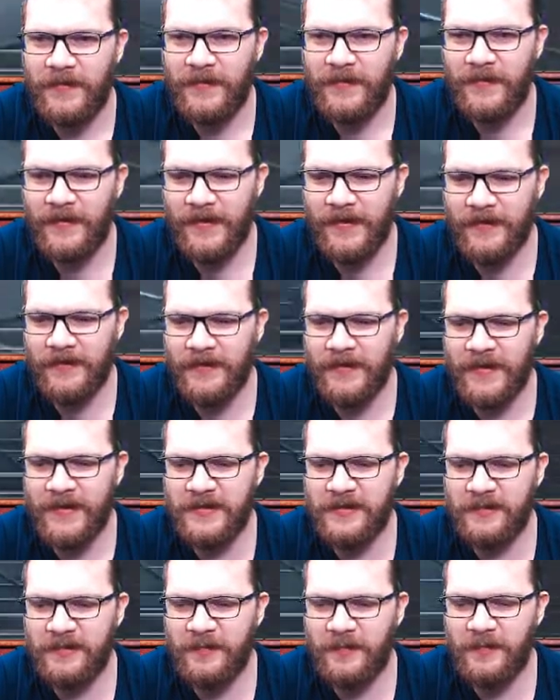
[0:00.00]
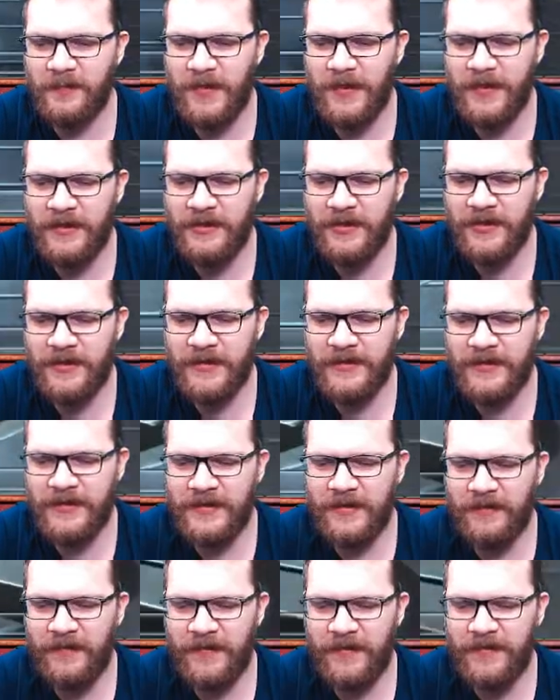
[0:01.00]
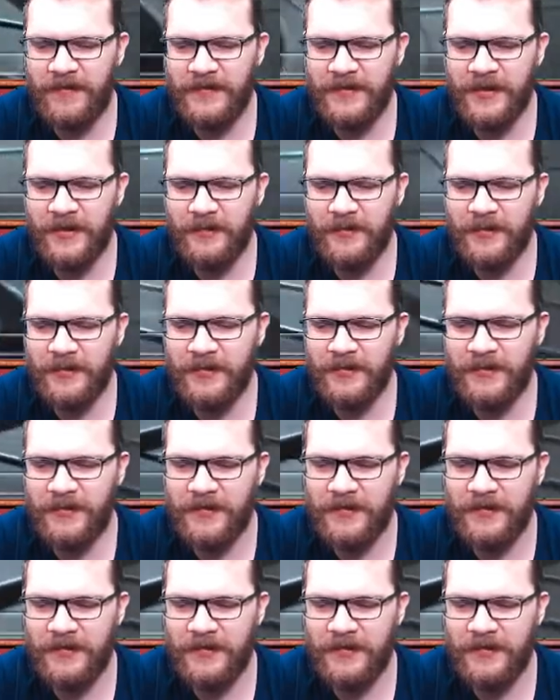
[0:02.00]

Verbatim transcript: Link to that spreadsheet is in the video description